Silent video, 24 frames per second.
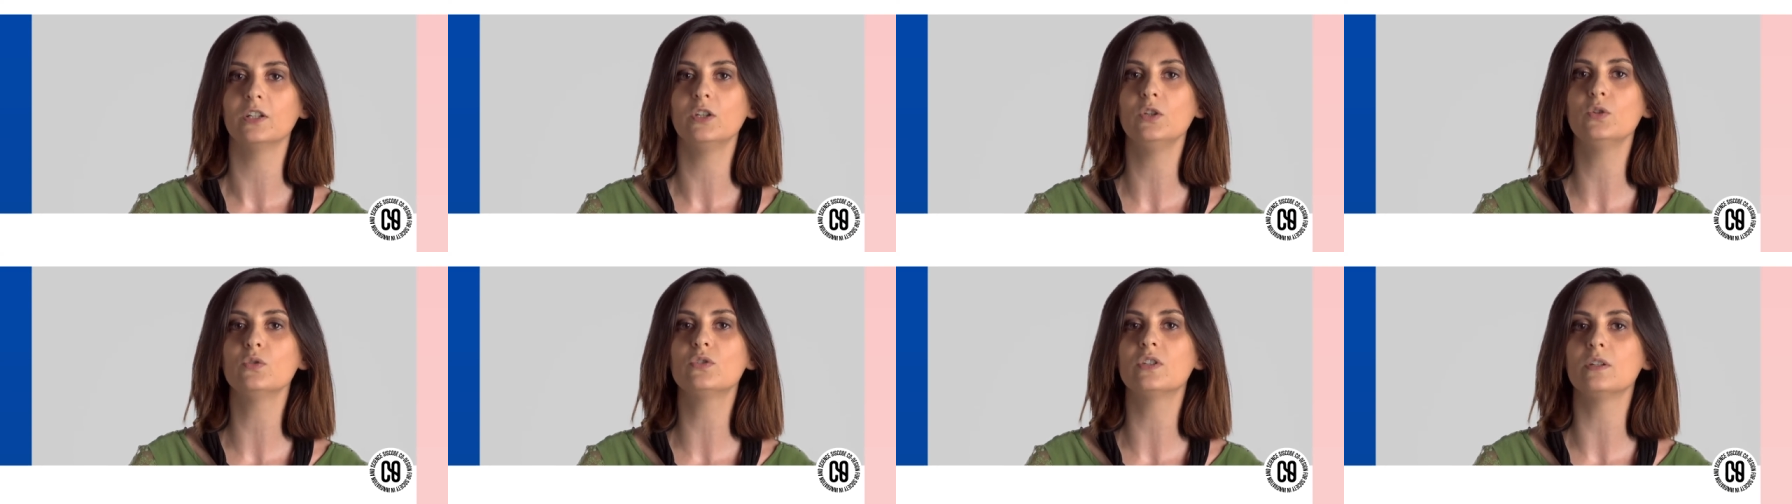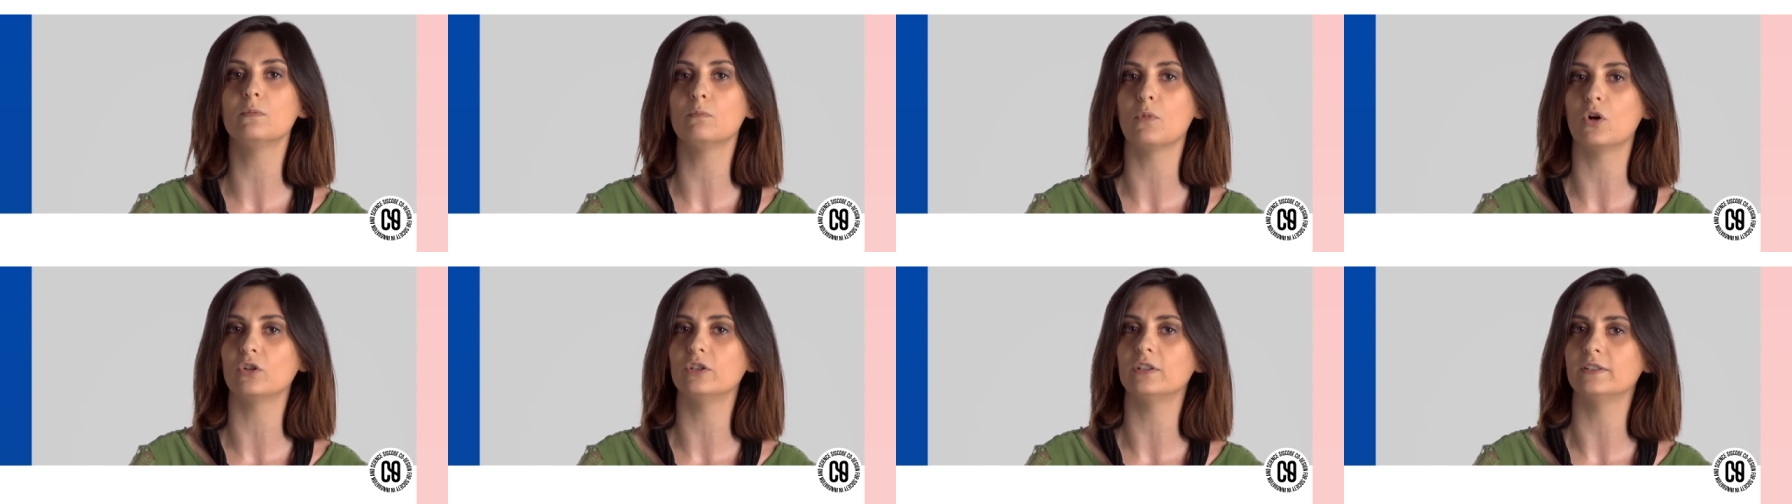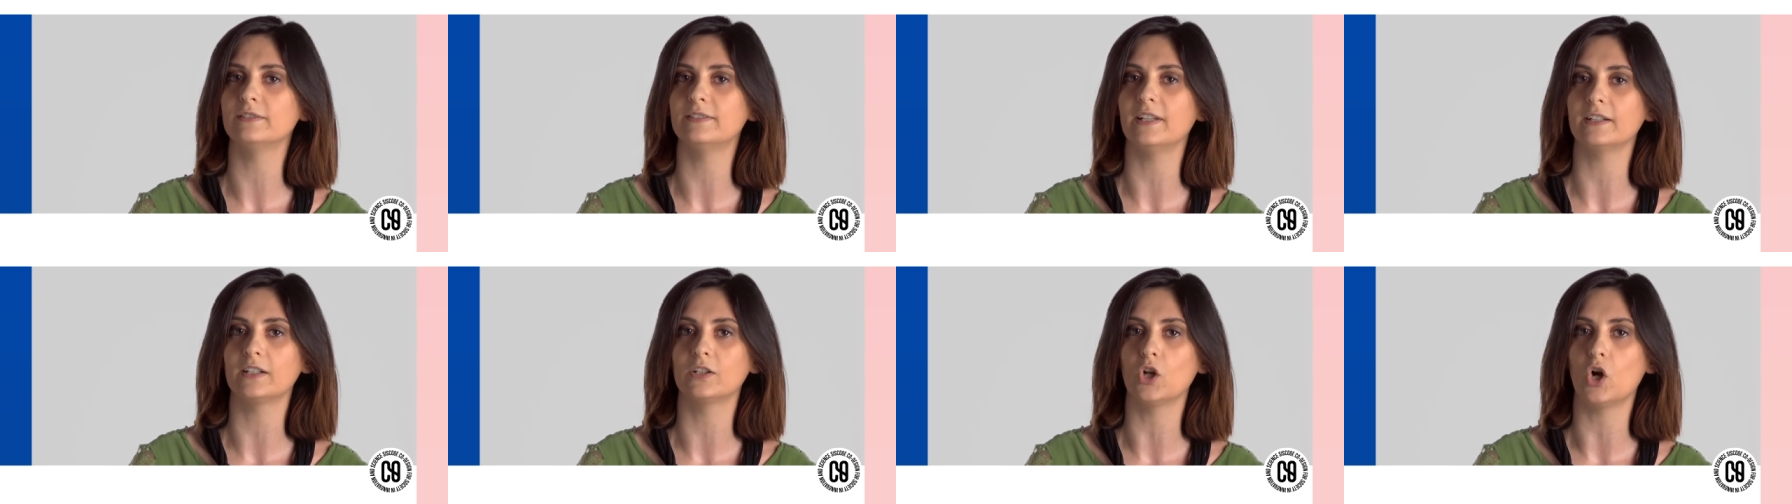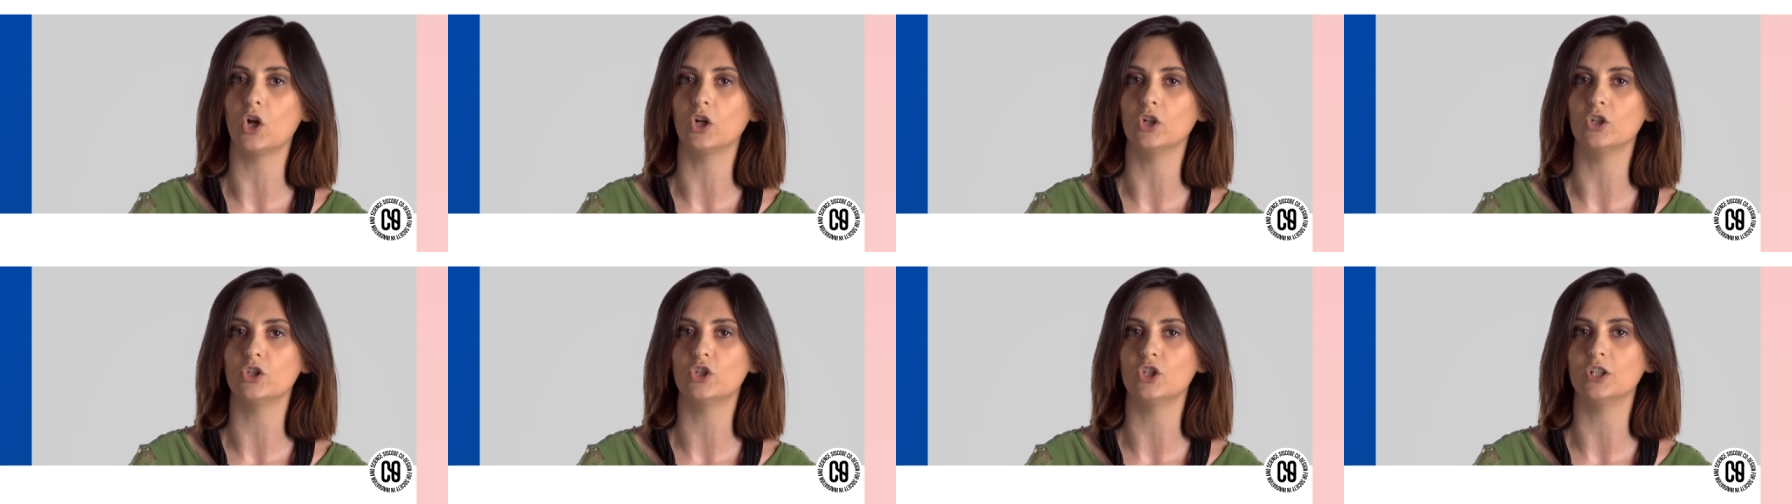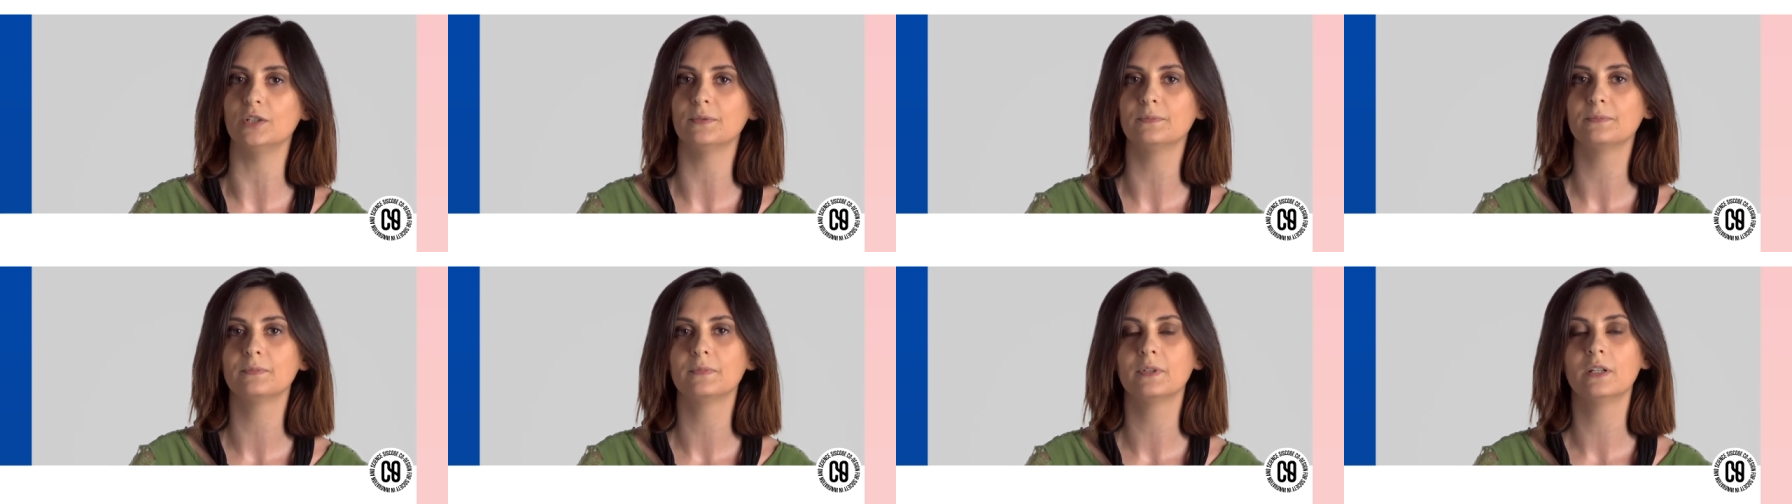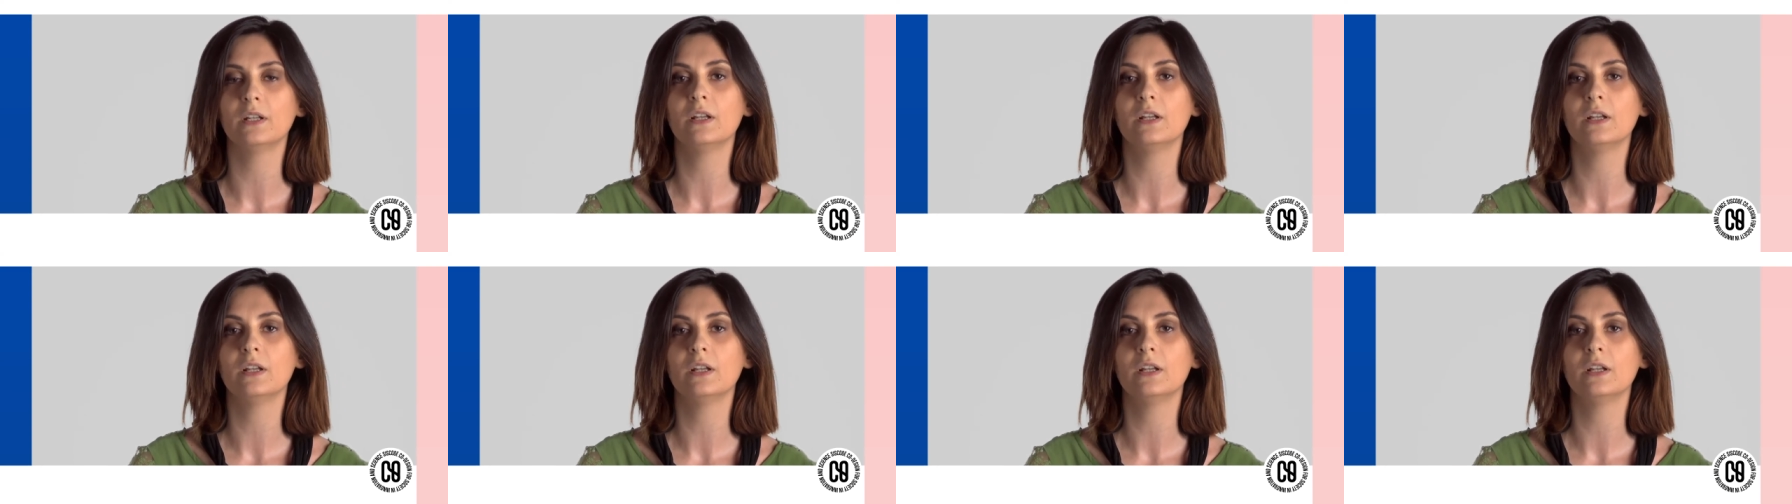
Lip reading: using modern technology.